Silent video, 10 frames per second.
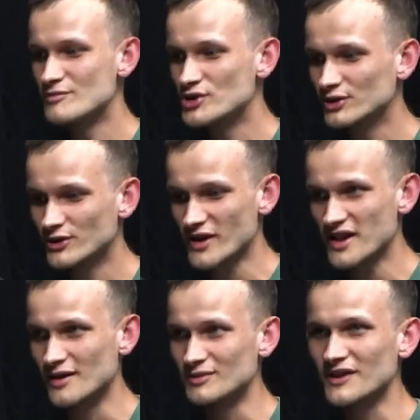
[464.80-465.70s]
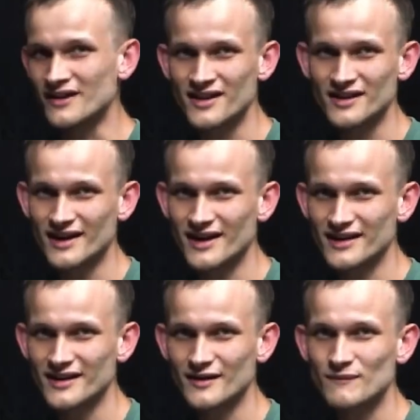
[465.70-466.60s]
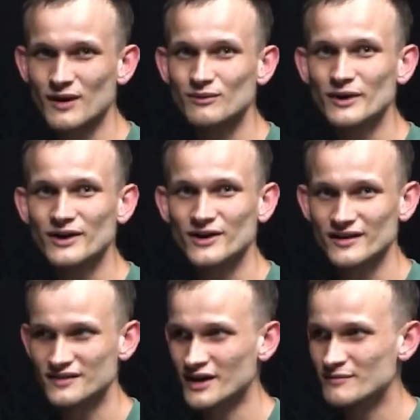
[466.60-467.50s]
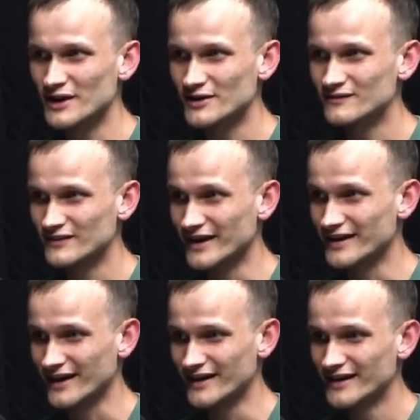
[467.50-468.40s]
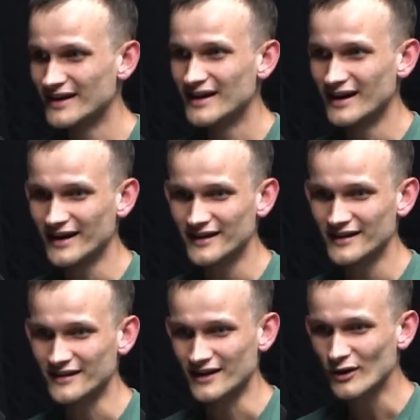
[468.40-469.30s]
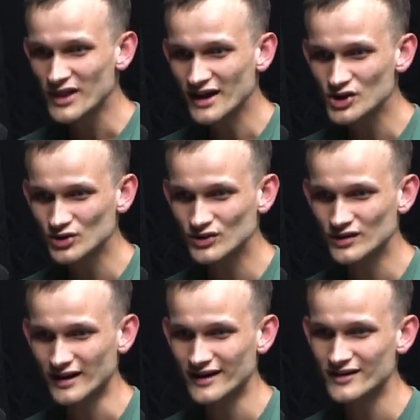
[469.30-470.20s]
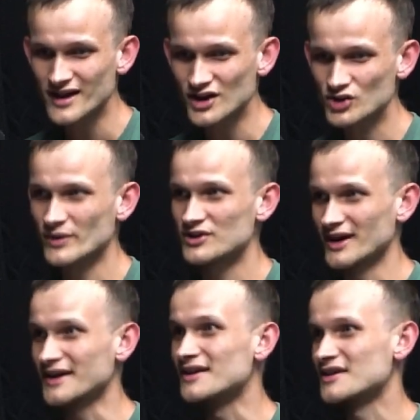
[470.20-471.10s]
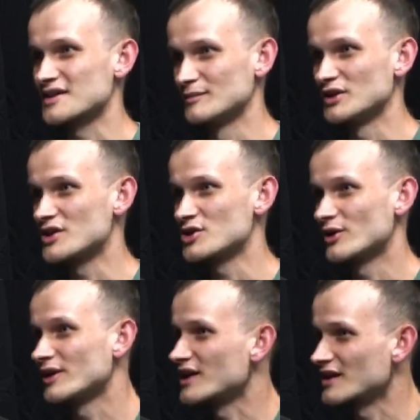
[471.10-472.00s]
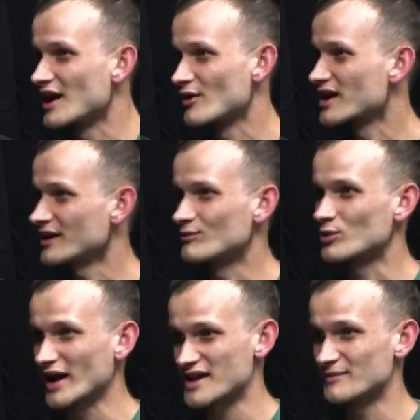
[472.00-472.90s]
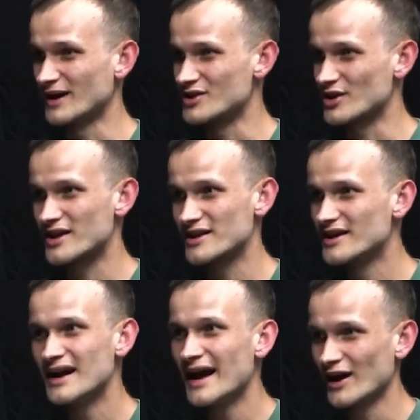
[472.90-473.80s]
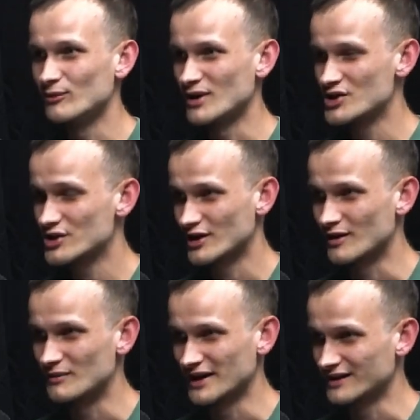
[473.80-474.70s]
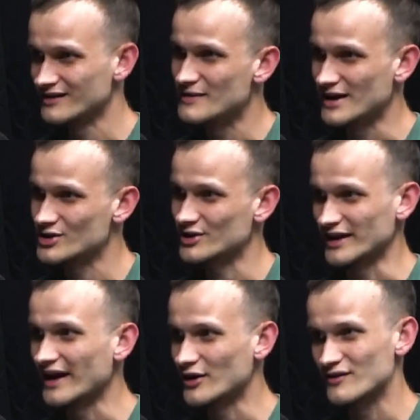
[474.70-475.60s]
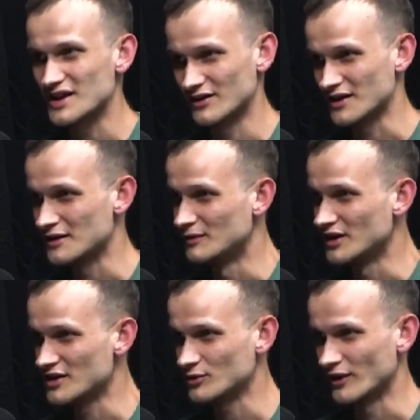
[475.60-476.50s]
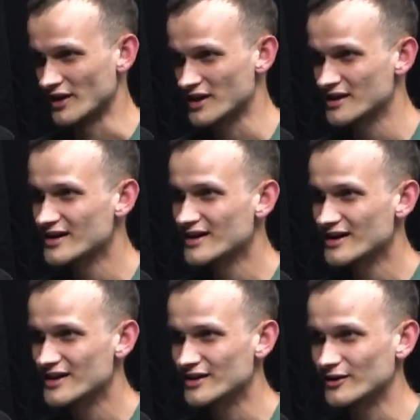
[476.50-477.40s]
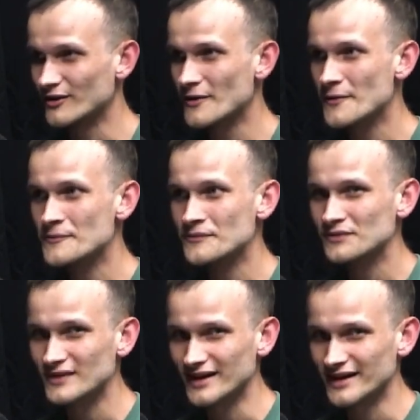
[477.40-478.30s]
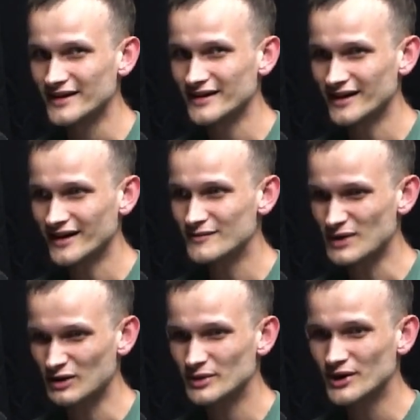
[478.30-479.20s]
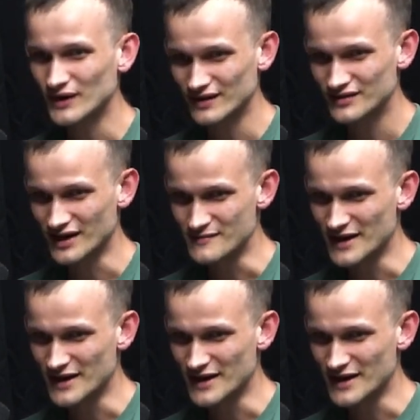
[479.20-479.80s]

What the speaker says: sure there's some things that I probably could have done better. I was actually talking to some of these charities, and I was impressed by just how much money they managed to get out of selling some of these coins. So I probably could have done